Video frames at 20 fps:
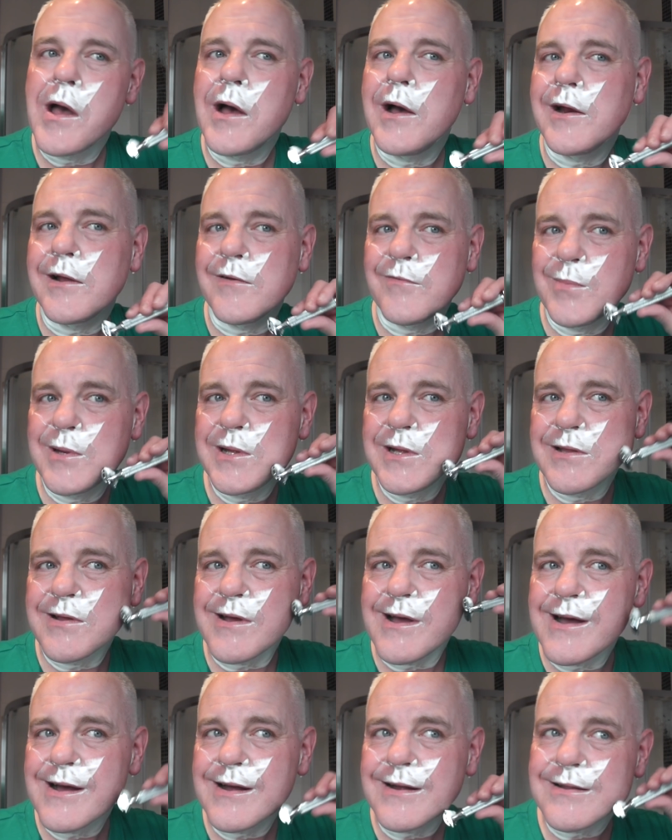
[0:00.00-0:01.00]
And I've been
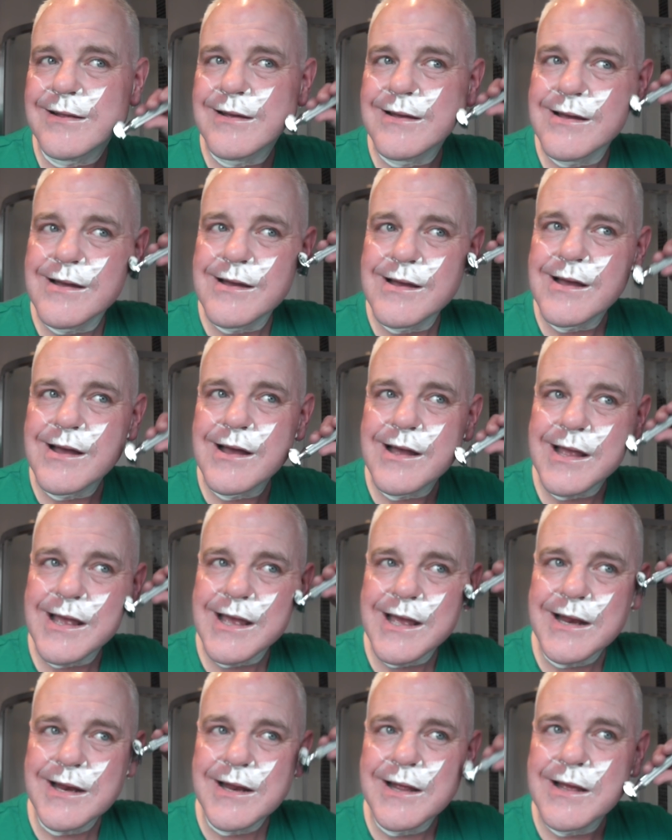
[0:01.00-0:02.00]
tagged
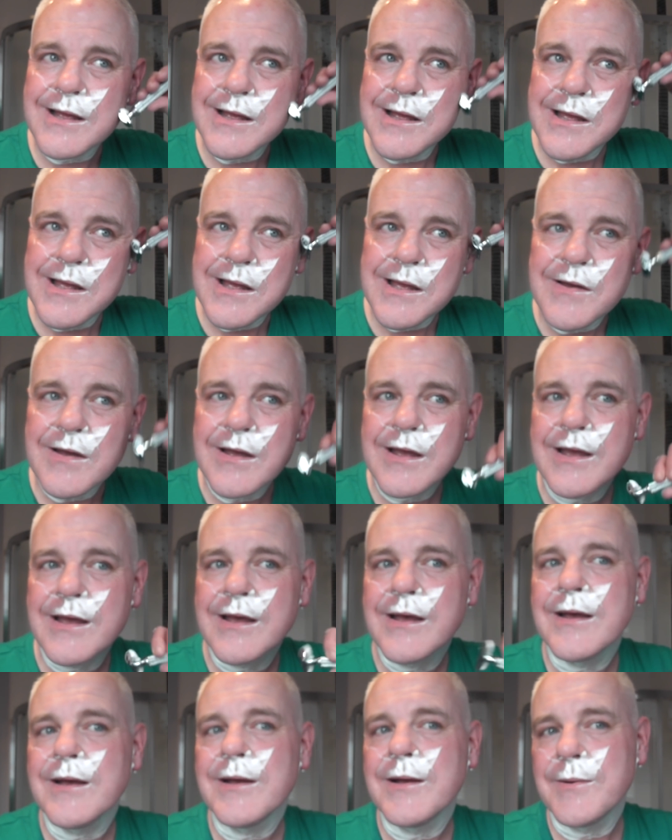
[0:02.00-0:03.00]
again
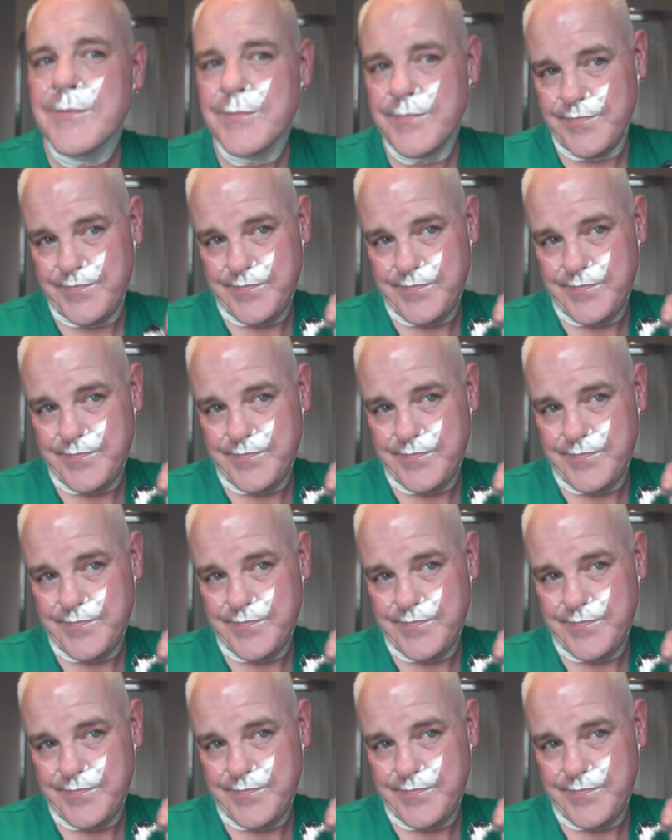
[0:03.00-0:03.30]
uh,